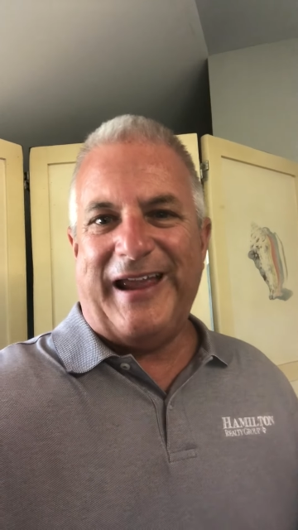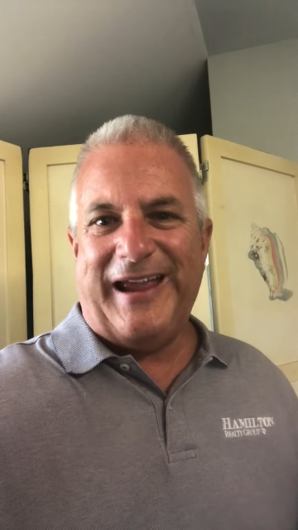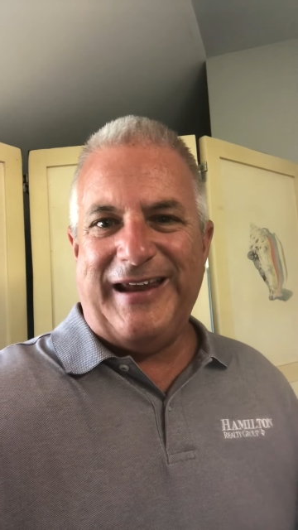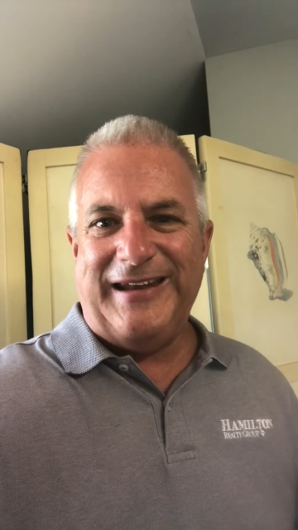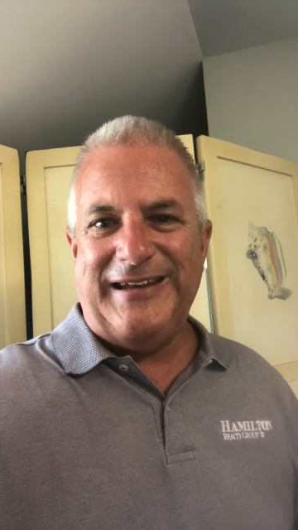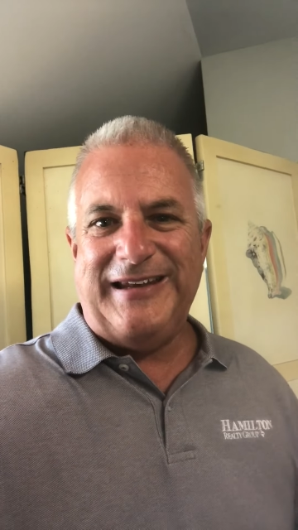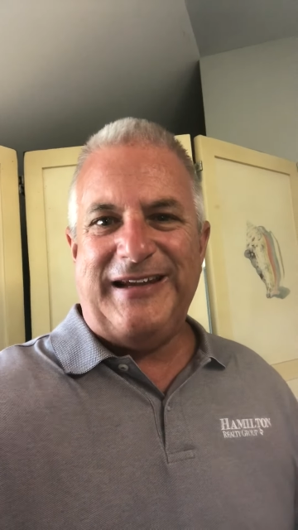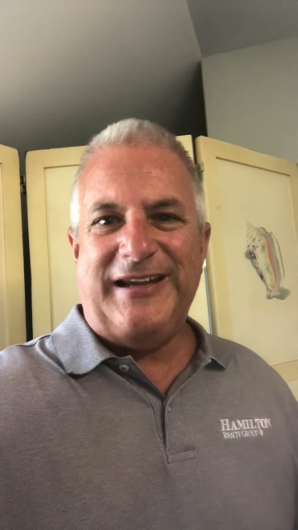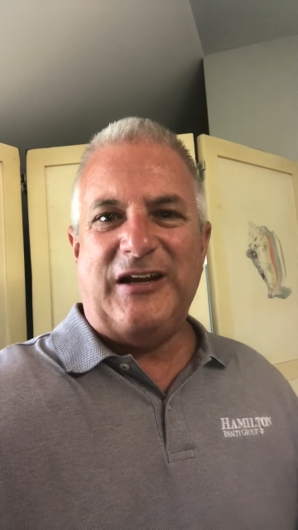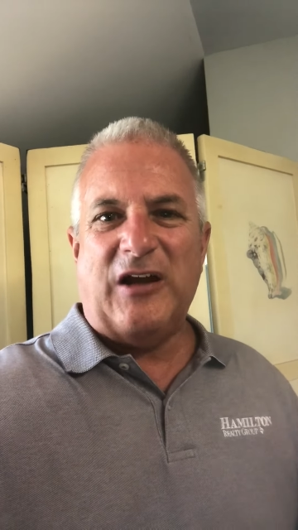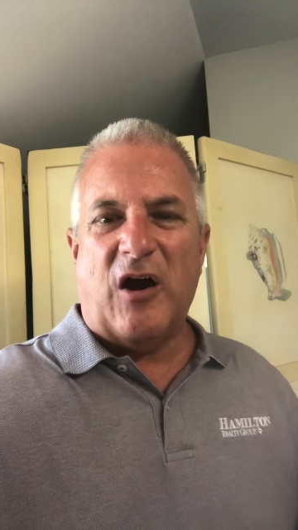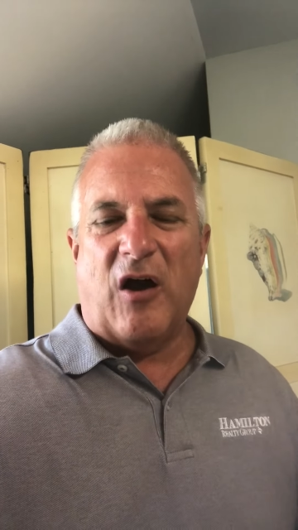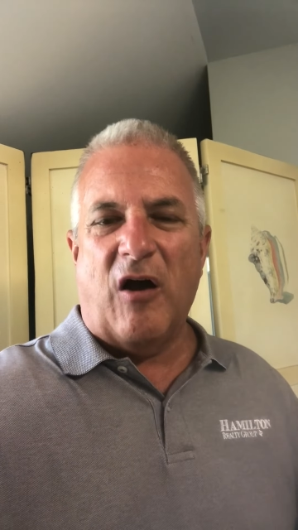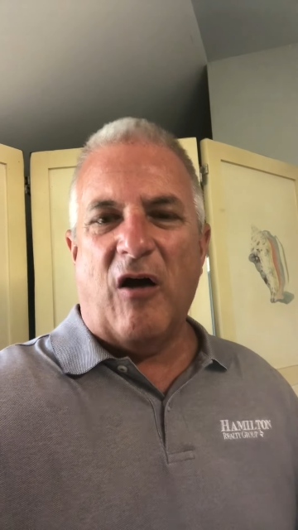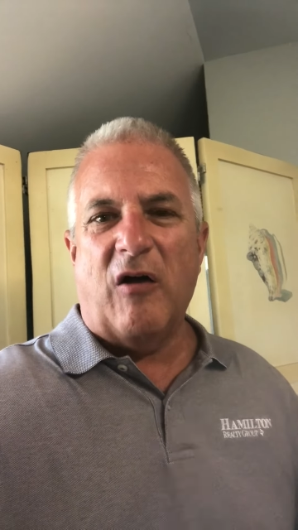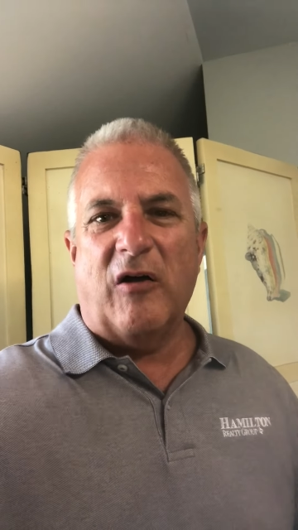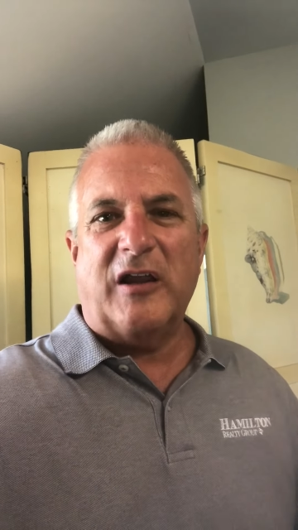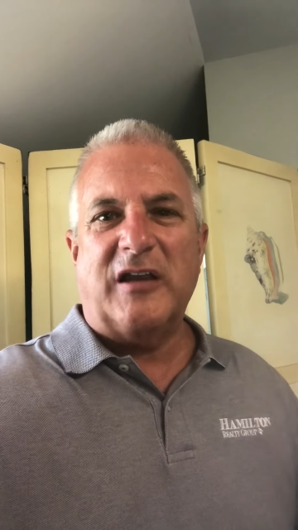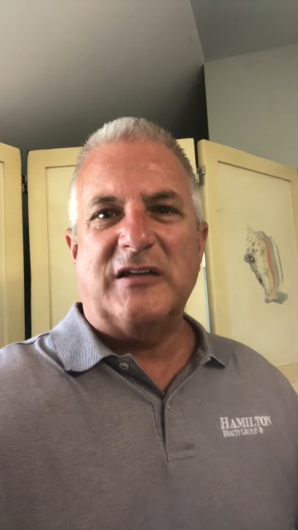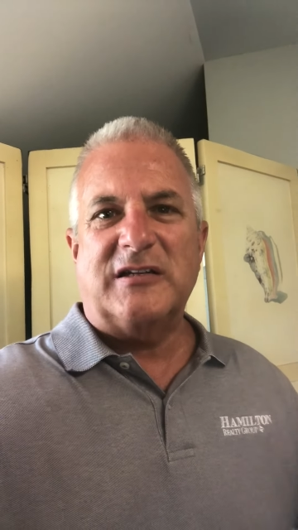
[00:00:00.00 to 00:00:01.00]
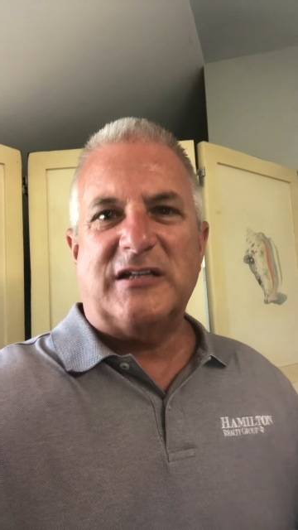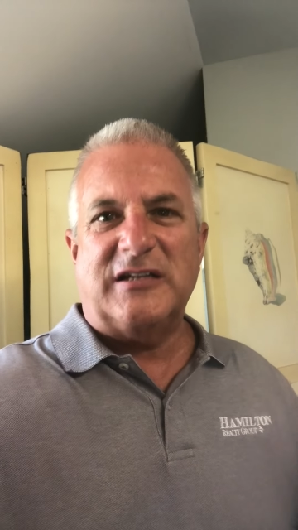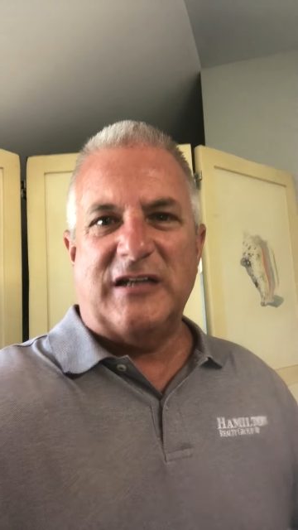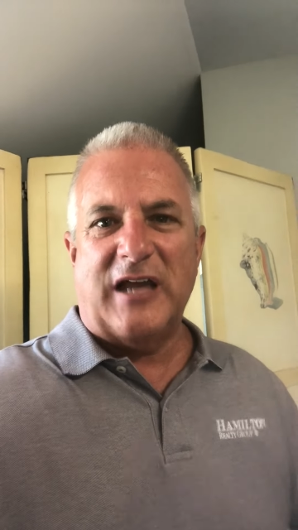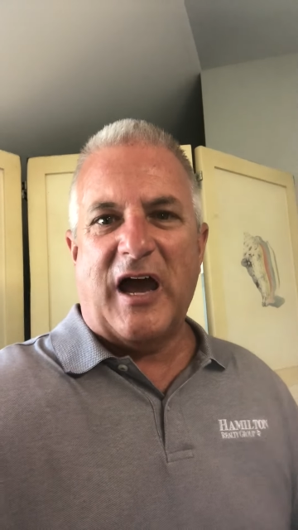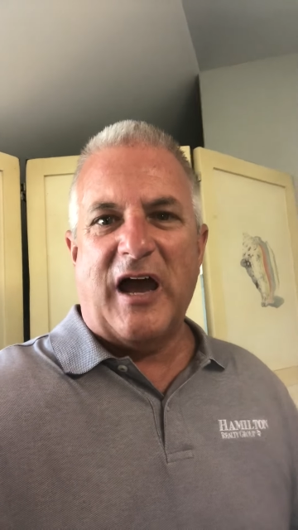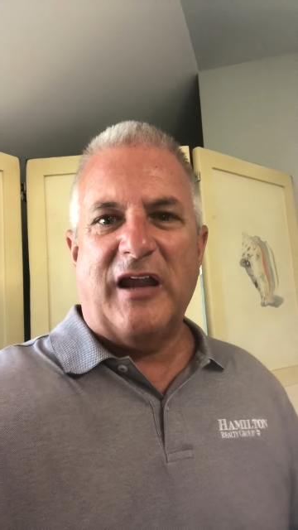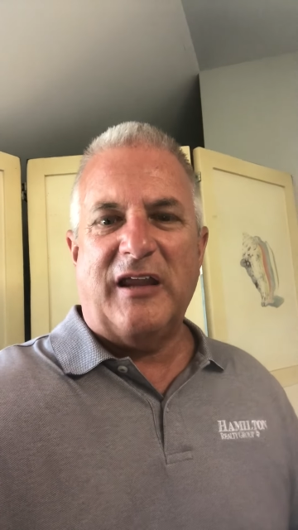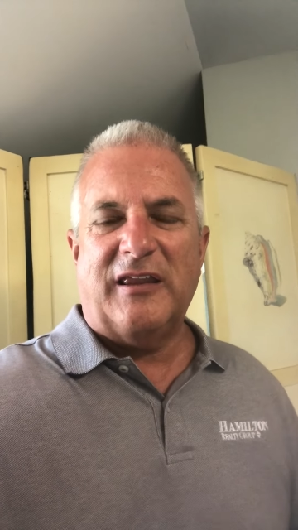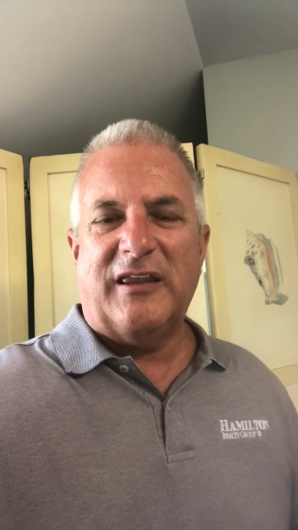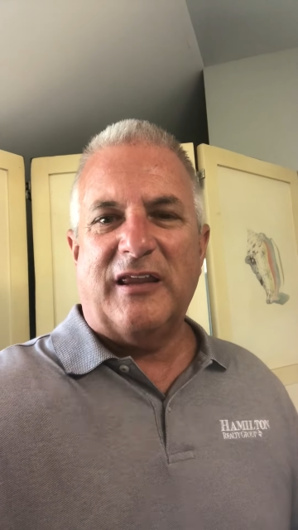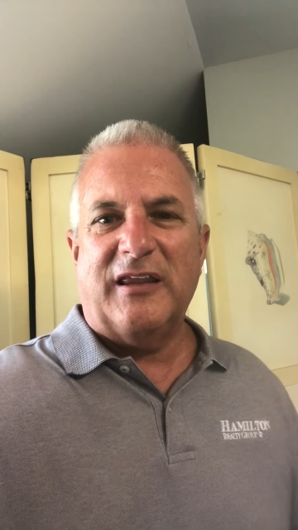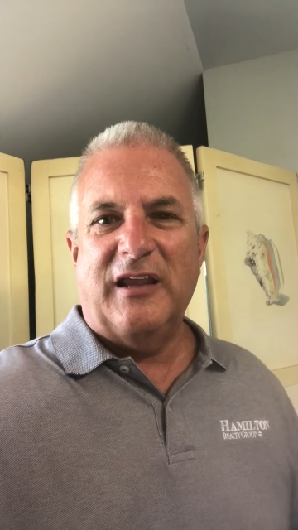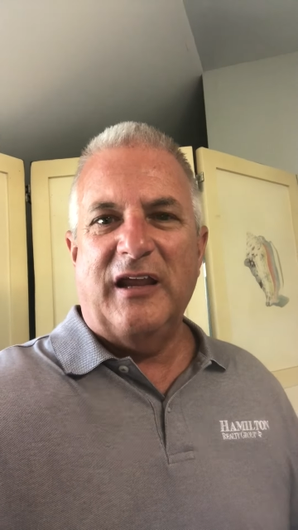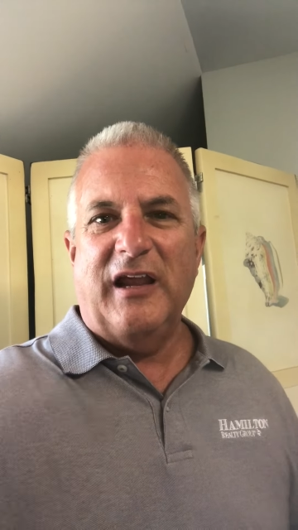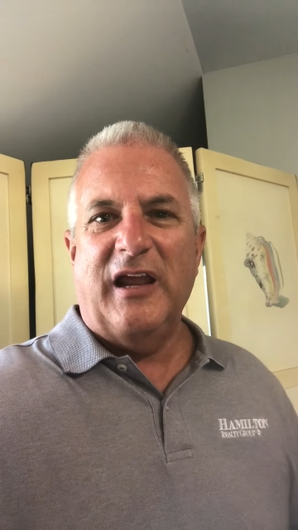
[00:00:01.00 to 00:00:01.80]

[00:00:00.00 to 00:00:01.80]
ending August 9th,